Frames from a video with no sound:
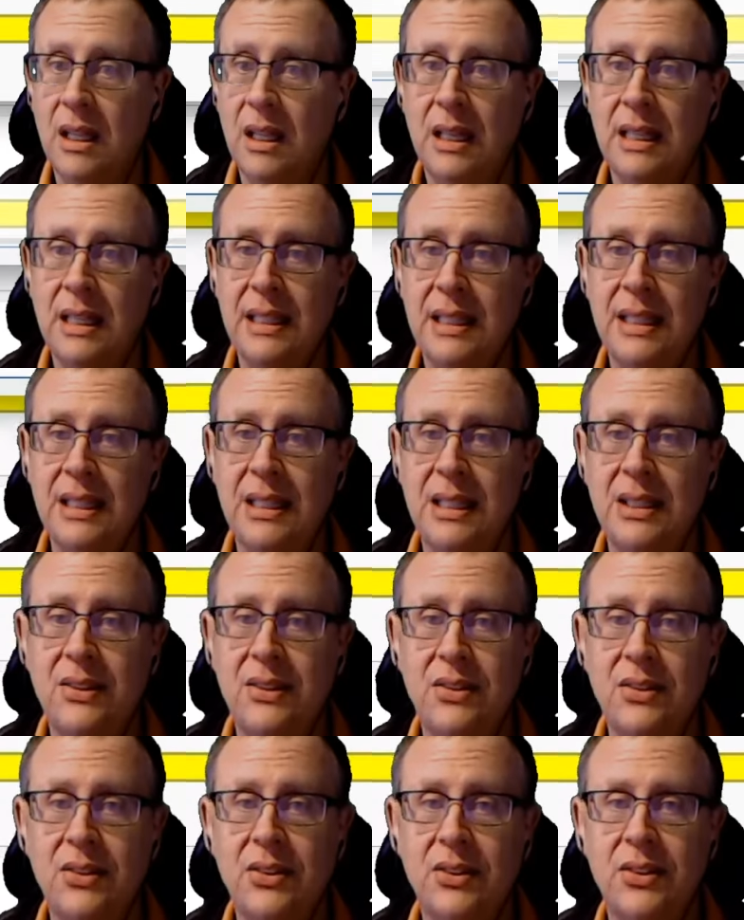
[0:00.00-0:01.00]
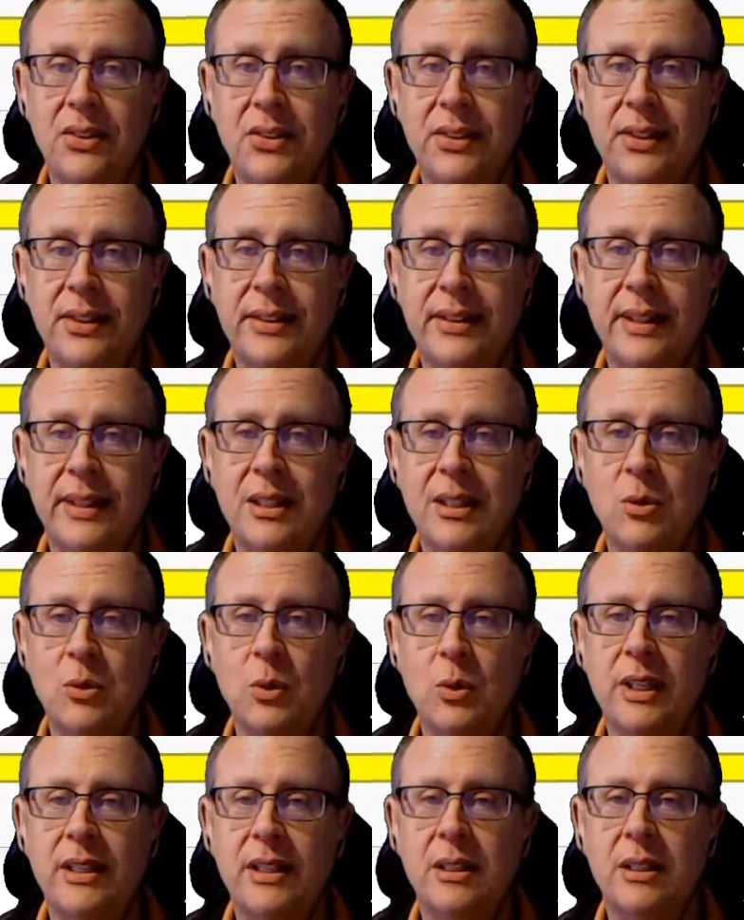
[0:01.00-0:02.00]
And then
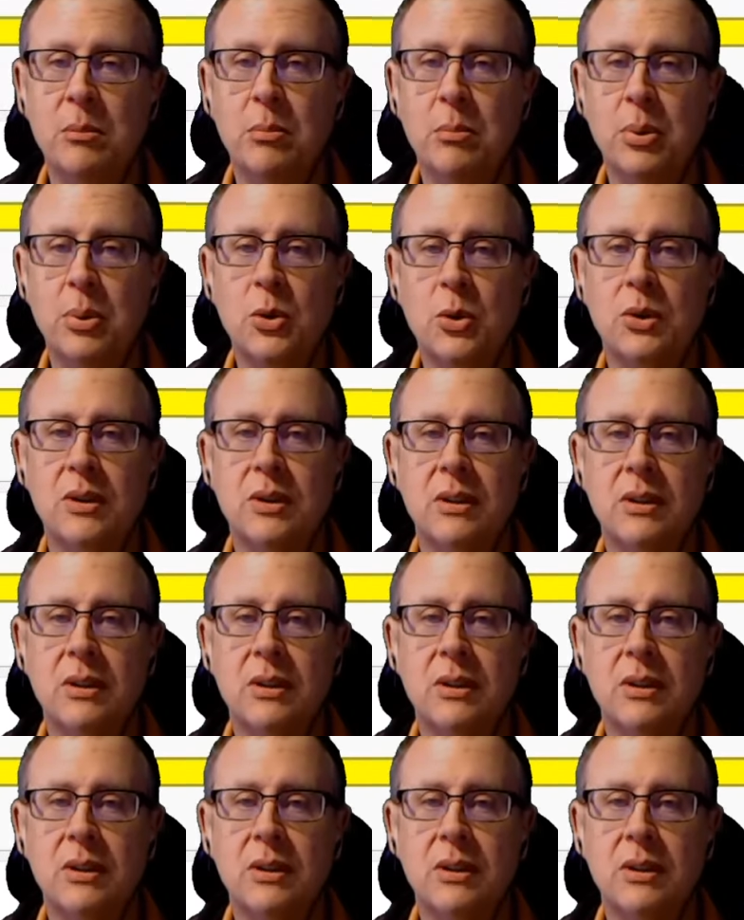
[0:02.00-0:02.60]
we can put